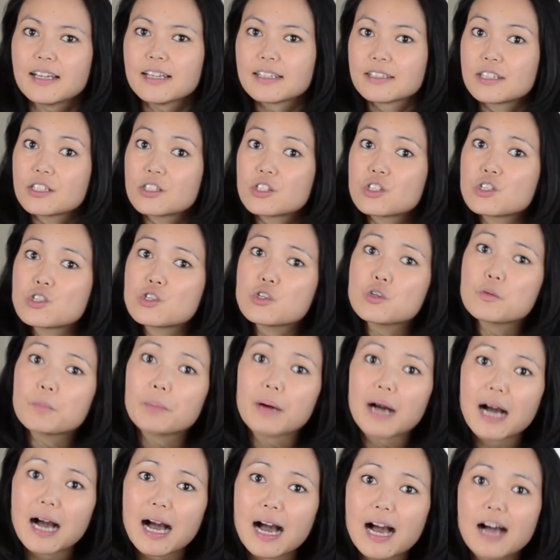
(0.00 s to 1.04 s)
this new
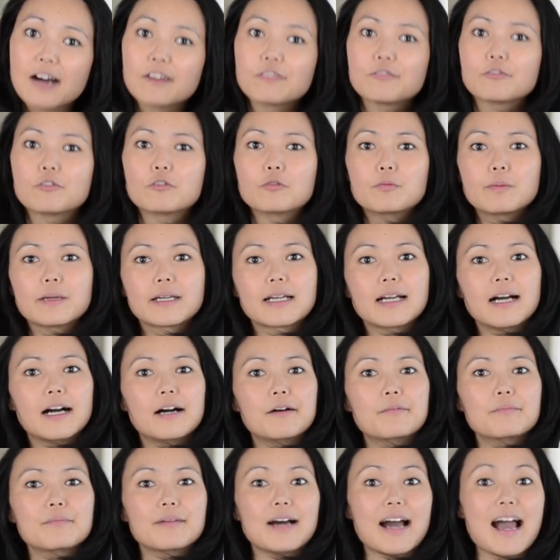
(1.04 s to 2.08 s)
path will
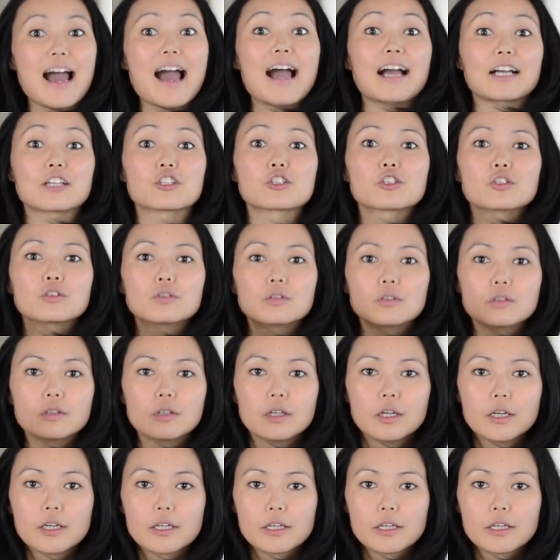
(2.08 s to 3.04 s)
become an actual,